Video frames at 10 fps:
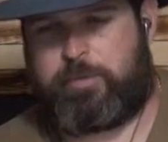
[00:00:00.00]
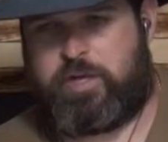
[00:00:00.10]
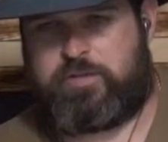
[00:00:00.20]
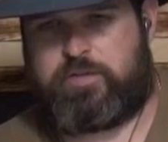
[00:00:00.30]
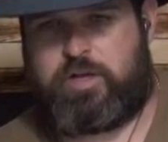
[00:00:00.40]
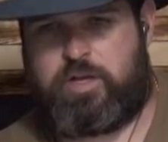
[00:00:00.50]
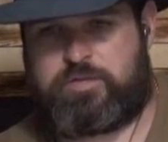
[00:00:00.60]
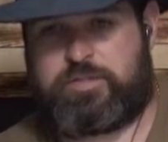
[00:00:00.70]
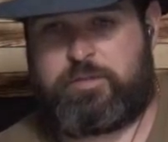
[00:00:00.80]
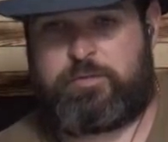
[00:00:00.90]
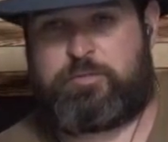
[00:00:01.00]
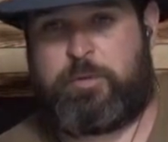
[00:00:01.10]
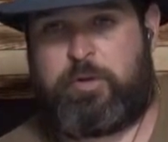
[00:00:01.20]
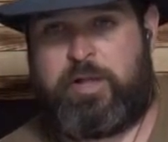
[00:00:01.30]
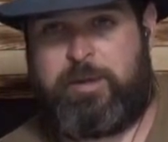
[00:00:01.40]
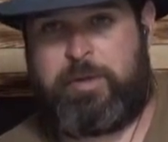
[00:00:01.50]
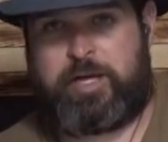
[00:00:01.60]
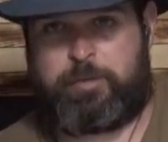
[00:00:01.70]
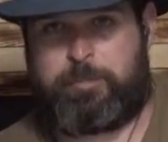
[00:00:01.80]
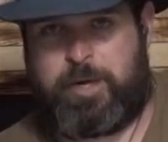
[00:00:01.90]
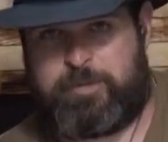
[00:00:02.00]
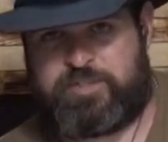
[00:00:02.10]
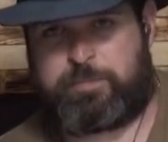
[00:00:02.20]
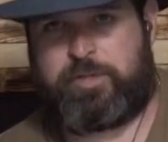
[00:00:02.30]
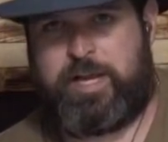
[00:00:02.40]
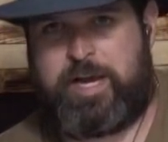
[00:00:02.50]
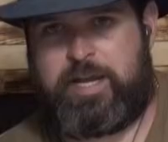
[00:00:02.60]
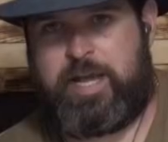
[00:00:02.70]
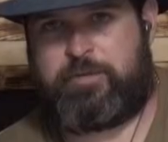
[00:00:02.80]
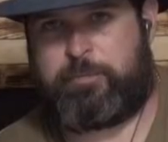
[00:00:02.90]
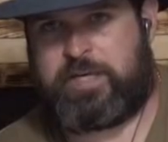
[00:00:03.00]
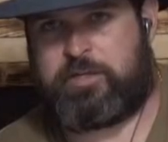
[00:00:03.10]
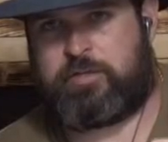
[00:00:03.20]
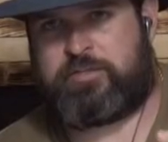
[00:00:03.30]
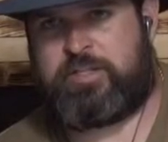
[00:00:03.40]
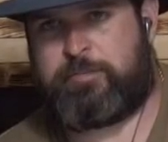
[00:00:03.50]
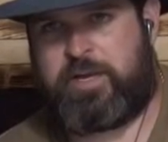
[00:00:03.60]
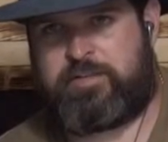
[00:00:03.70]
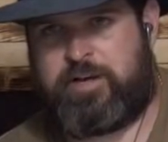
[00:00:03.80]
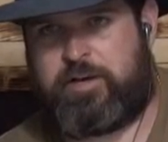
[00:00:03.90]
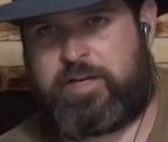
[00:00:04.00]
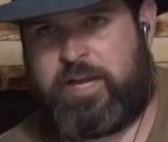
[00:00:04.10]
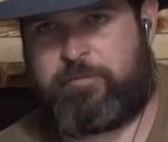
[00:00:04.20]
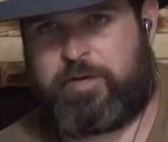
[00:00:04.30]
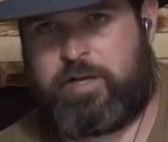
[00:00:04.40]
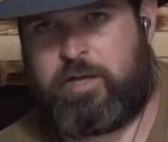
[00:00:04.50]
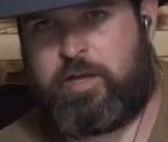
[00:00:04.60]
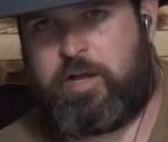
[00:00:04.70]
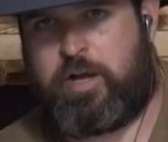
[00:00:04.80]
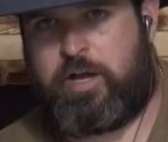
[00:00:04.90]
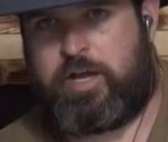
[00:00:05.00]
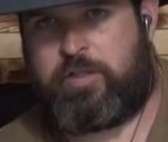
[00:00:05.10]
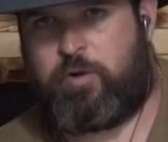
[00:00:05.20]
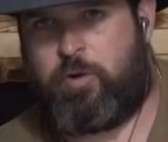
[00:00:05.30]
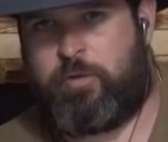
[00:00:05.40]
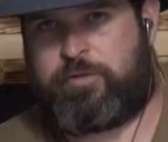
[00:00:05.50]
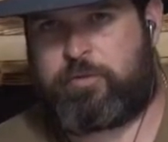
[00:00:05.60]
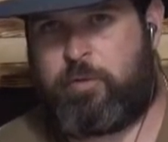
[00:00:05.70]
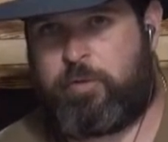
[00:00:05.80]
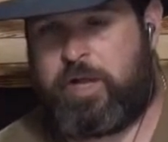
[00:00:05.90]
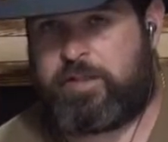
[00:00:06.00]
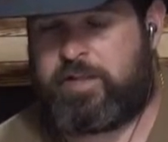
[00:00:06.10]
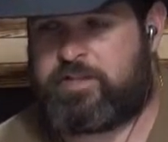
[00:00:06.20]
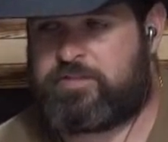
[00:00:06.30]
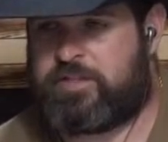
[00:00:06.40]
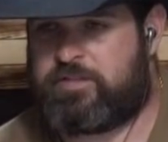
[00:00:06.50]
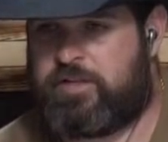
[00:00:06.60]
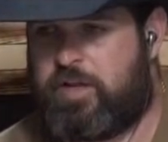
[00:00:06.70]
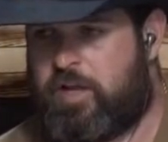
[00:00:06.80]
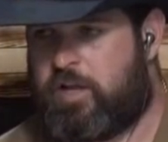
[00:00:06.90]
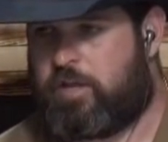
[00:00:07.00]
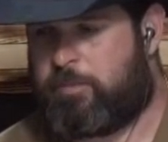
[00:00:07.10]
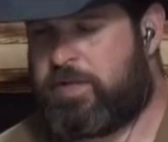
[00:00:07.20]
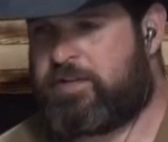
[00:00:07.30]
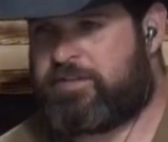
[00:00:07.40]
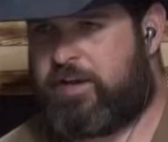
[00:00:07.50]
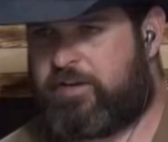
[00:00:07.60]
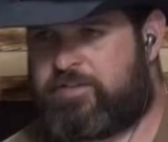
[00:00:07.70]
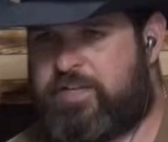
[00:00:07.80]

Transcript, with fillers: but uh, Steelers middle linebacker Bobby Spillane had to meet your teammate Derrick Henry uh, in the hole at the goal line last oh, season. Yeah, being yeah. Derrick's